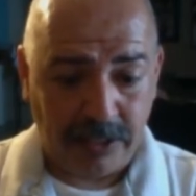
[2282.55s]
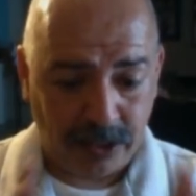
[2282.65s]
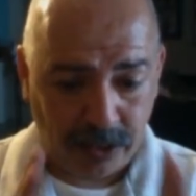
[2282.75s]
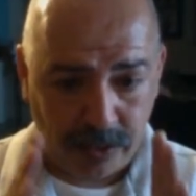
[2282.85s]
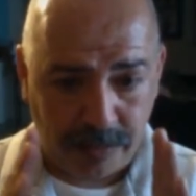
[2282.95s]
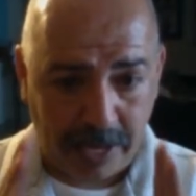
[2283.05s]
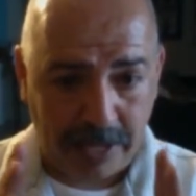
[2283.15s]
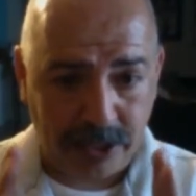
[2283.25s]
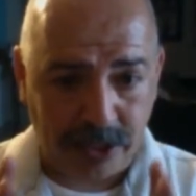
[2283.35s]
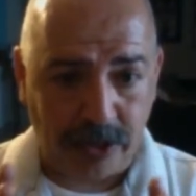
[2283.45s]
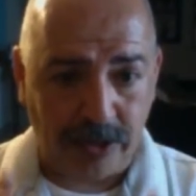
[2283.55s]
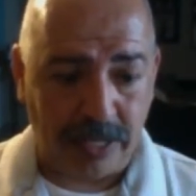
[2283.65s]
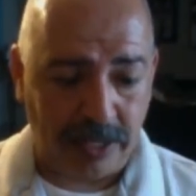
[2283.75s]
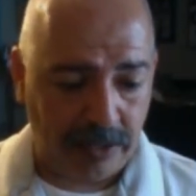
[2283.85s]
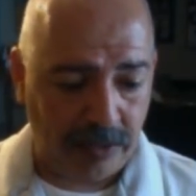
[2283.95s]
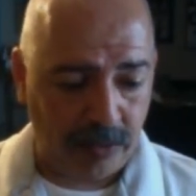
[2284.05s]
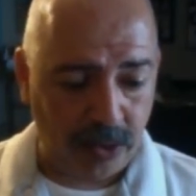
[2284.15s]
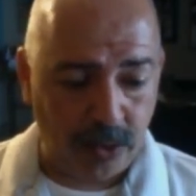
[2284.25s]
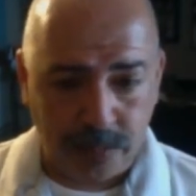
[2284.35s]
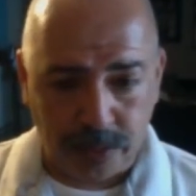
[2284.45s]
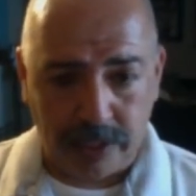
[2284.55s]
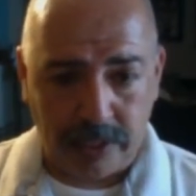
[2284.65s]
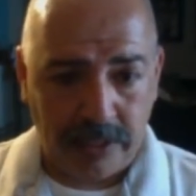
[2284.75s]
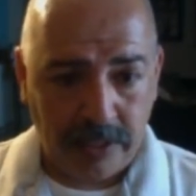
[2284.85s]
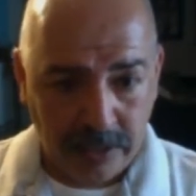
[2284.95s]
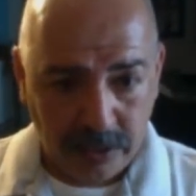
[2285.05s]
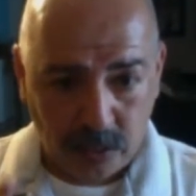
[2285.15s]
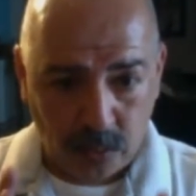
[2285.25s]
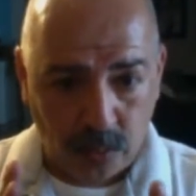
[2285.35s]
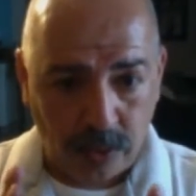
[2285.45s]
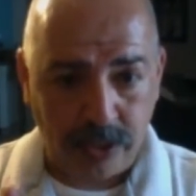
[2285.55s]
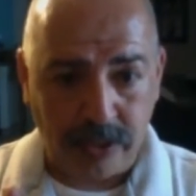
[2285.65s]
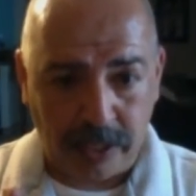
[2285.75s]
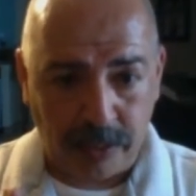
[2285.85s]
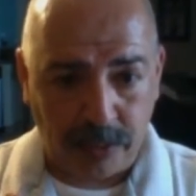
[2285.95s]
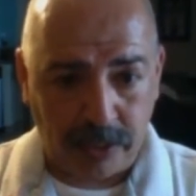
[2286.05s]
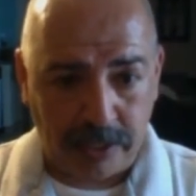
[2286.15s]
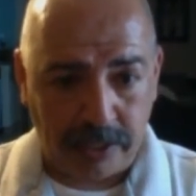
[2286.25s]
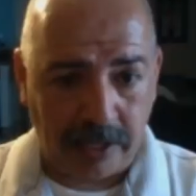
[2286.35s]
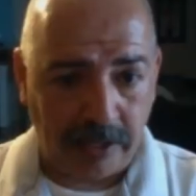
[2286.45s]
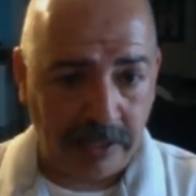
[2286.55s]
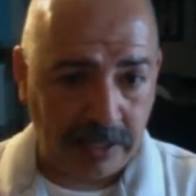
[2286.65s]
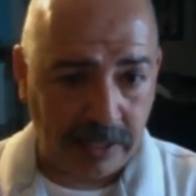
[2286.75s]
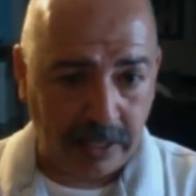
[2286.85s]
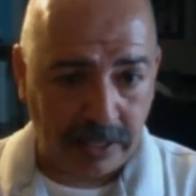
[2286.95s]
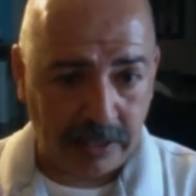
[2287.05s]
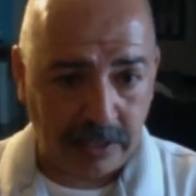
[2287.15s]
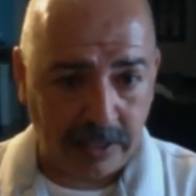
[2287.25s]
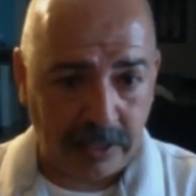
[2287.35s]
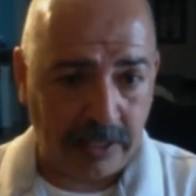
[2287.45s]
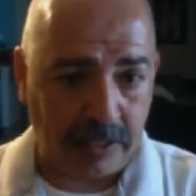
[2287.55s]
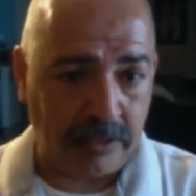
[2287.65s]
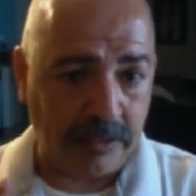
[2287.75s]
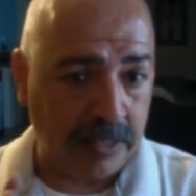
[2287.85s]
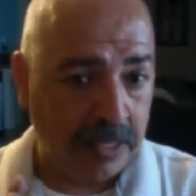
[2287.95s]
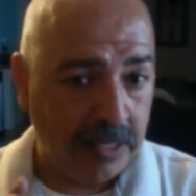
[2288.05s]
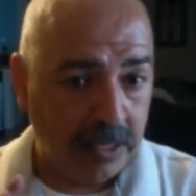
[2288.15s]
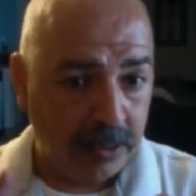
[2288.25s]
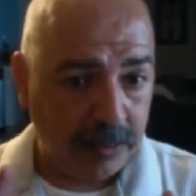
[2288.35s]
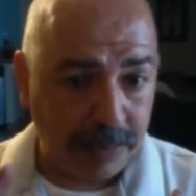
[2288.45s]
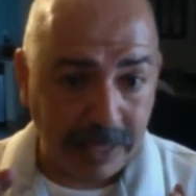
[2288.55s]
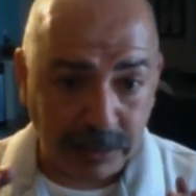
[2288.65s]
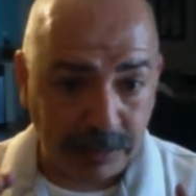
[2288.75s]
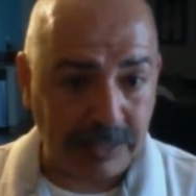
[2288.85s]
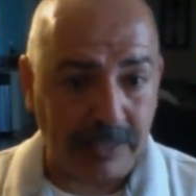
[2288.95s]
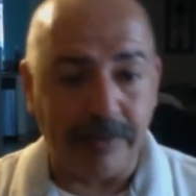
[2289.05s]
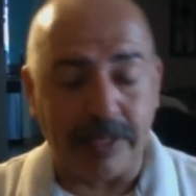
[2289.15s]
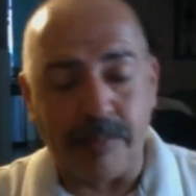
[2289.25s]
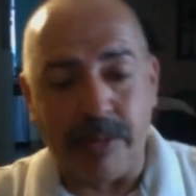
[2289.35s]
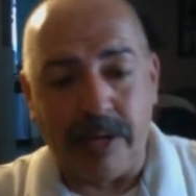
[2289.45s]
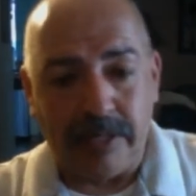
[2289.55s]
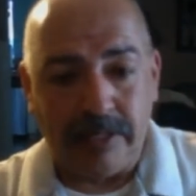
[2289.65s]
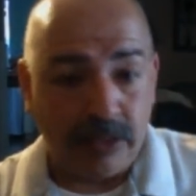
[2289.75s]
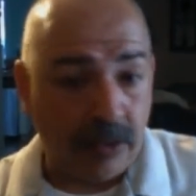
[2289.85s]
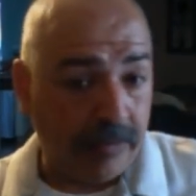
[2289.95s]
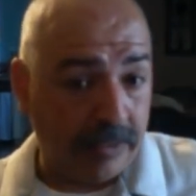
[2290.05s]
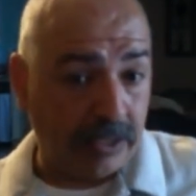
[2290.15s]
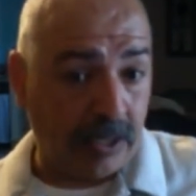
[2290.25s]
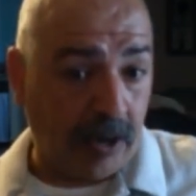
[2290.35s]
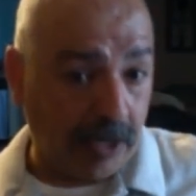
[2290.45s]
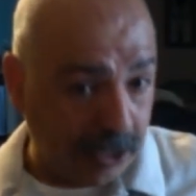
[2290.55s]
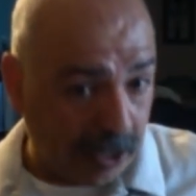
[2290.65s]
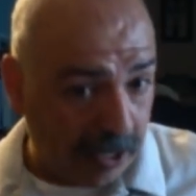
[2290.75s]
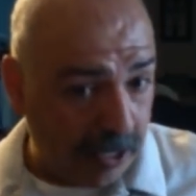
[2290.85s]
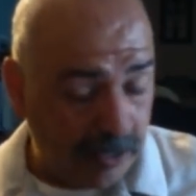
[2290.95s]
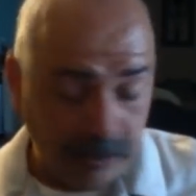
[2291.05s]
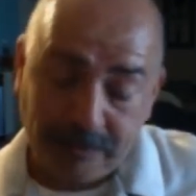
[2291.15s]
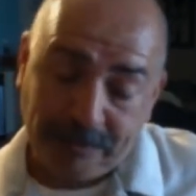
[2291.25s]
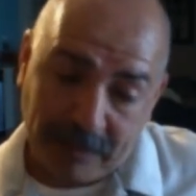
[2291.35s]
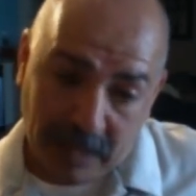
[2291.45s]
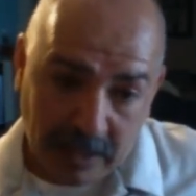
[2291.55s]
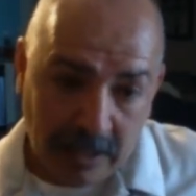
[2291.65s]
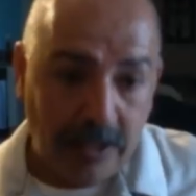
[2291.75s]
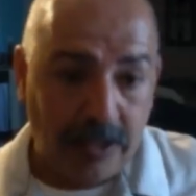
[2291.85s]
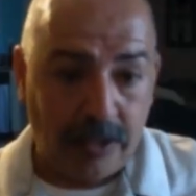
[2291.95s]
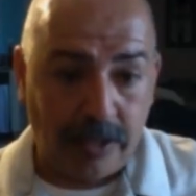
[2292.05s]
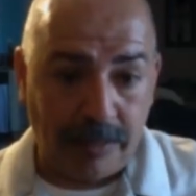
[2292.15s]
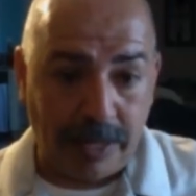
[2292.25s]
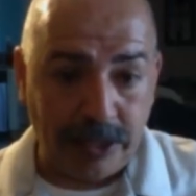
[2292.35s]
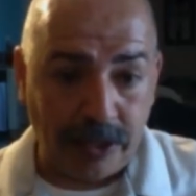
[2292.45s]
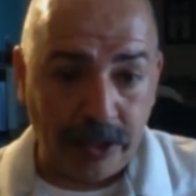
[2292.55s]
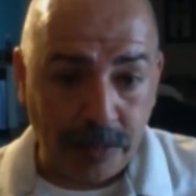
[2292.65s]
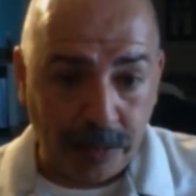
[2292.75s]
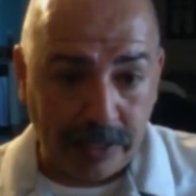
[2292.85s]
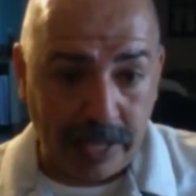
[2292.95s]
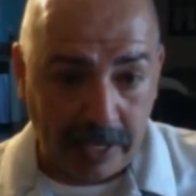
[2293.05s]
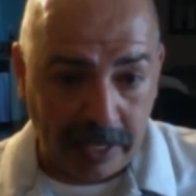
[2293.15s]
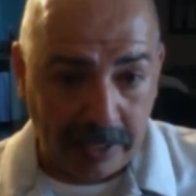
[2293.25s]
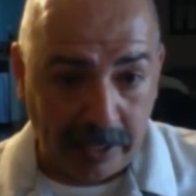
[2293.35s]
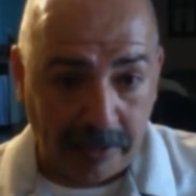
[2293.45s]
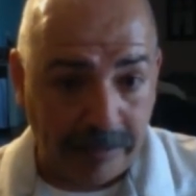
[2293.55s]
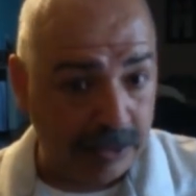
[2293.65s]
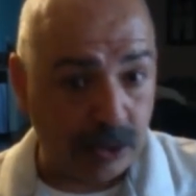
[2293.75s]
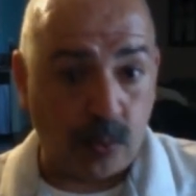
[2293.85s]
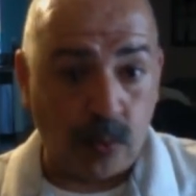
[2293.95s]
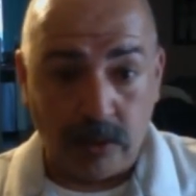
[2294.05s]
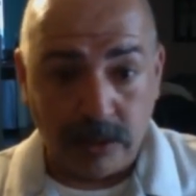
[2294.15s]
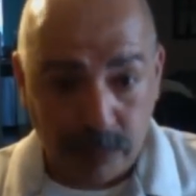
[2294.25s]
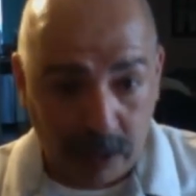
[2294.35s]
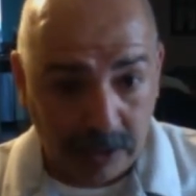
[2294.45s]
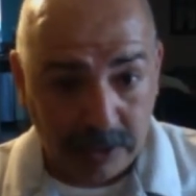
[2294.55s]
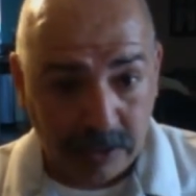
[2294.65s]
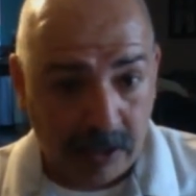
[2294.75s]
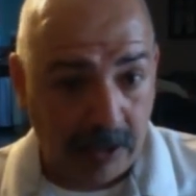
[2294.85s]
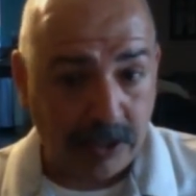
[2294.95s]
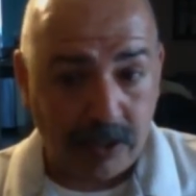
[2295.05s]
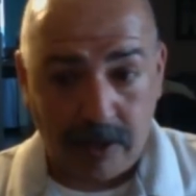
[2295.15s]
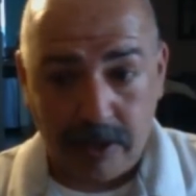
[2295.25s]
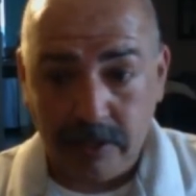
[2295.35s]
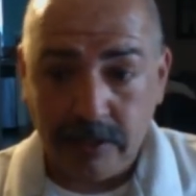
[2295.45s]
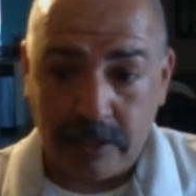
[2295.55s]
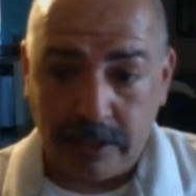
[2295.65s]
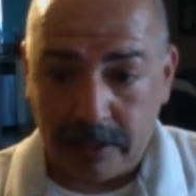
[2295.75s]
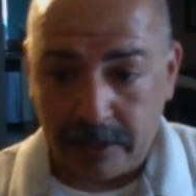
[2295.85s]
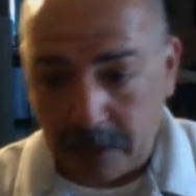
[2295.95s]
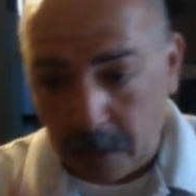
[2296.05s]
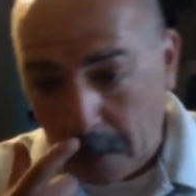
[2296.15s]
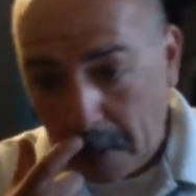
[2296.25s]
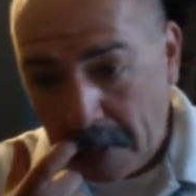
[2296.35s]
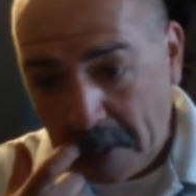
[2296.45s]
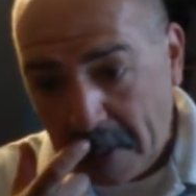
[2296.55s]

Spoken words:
So you make sure that you put what you need to put in there and be specific about it. So if it's a car starter, you got to make sure you put that in there. If it's the world's smallest car starter, then there you go.